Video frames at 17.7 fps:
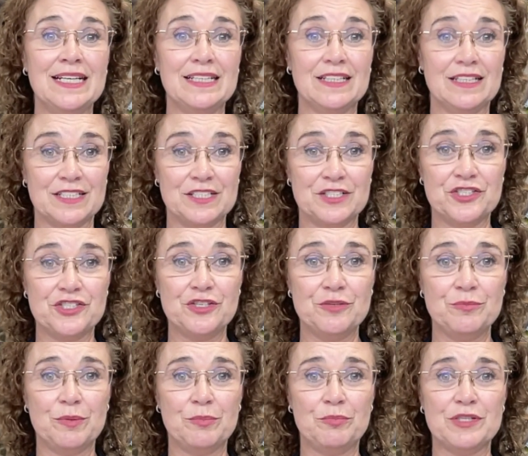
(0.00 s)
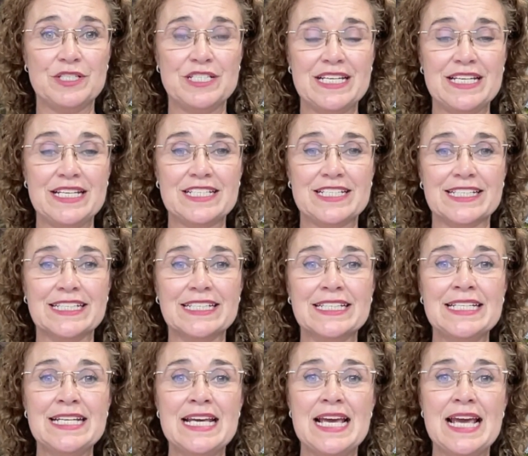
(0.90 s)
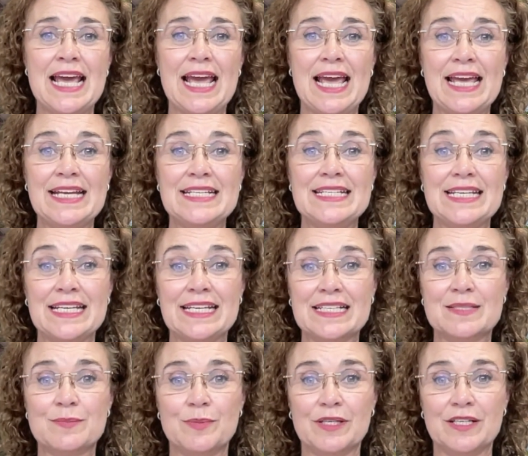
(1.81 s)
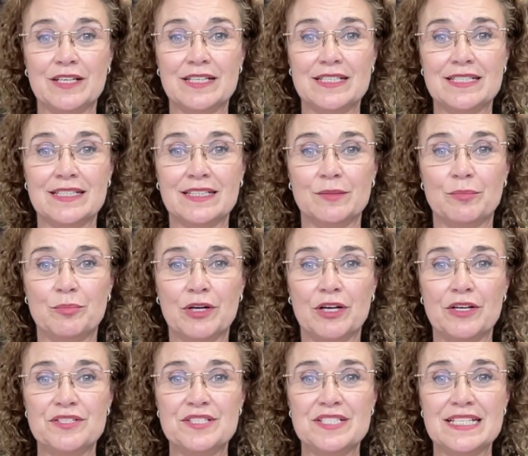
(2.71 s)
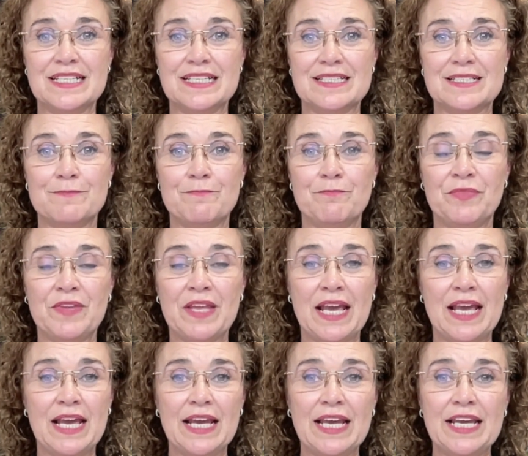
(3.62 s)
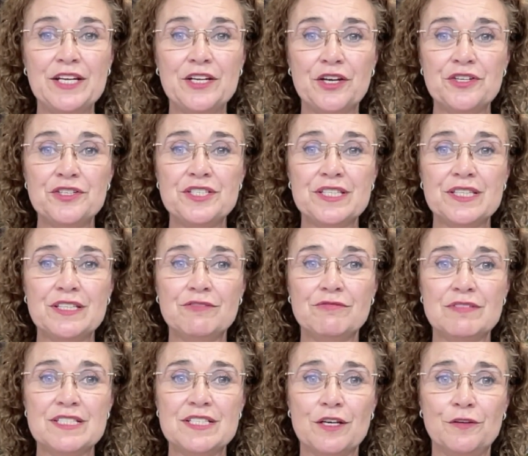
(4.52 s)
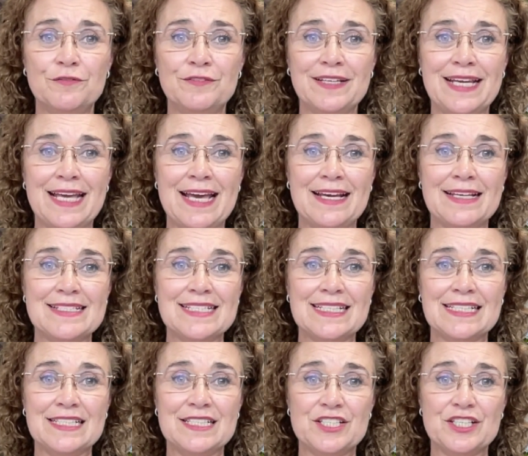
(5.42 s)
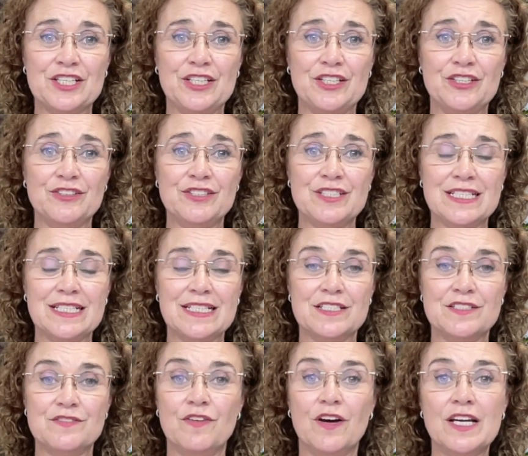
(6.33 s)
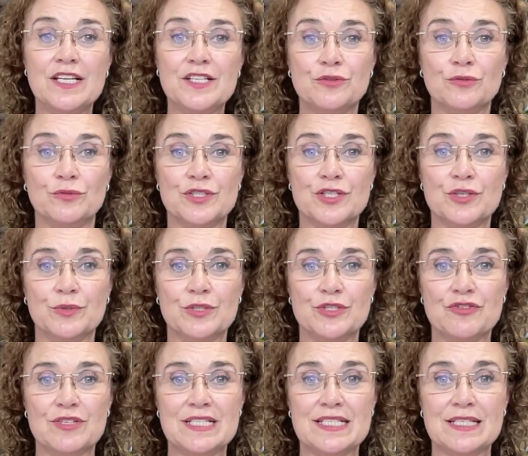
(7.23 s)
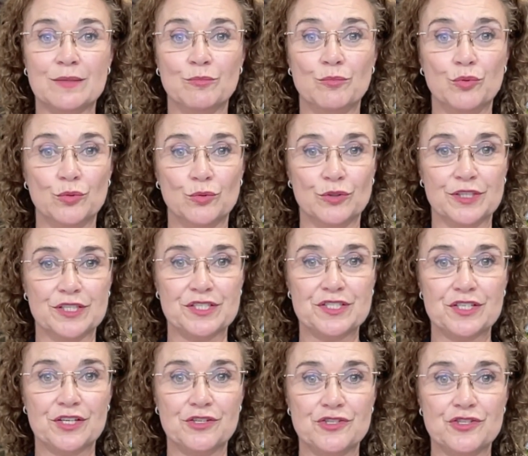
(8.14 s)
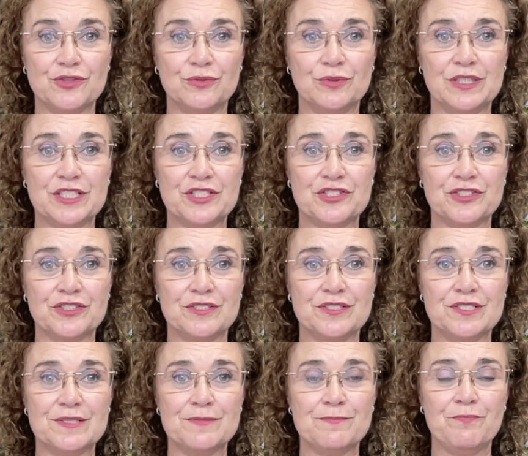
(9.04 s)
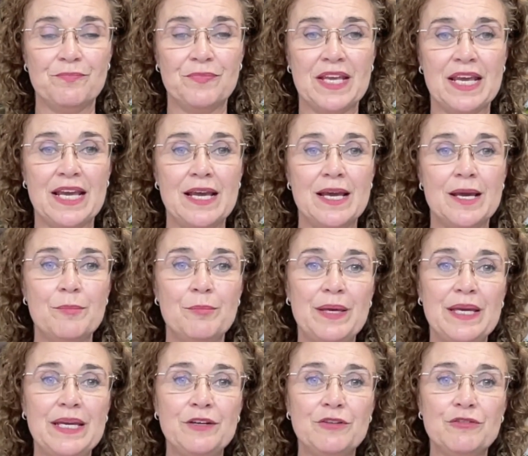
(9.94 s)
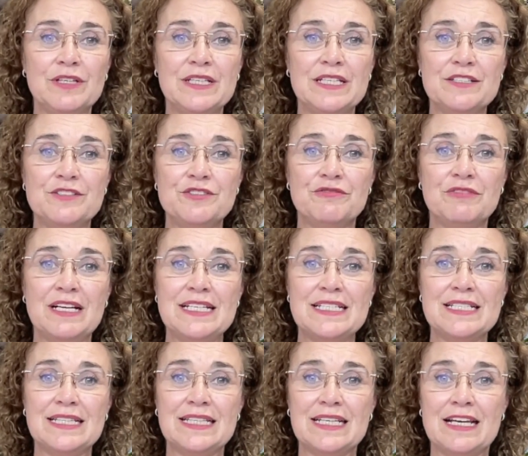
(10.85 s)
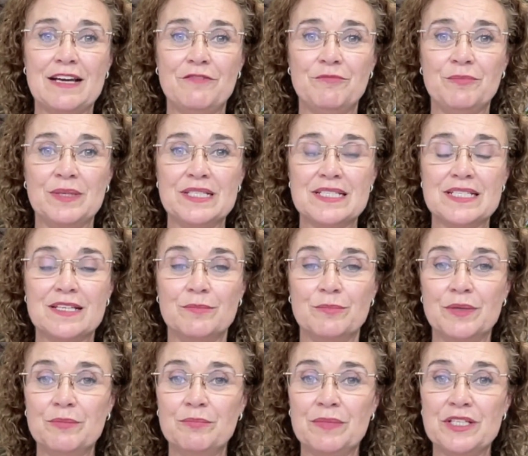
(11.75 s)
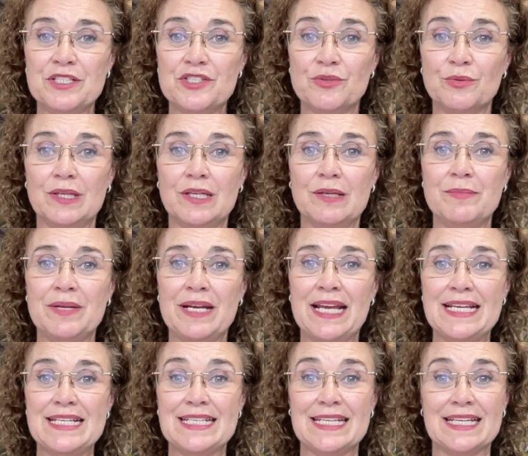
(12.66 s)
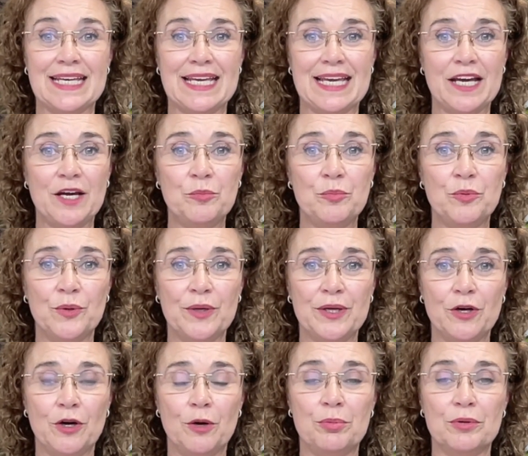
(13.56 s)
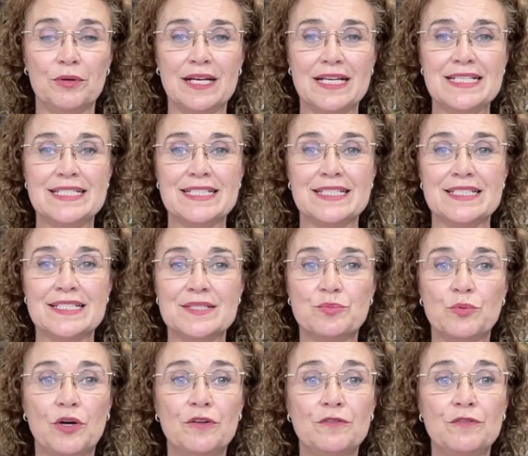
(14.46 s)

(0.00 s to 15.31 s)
consumer protection, and expediting the process. He noted that resolving housing insecurity is vital to addressing broader social issues. Pink reiterated the government's commitment to eliminating cowboy operators while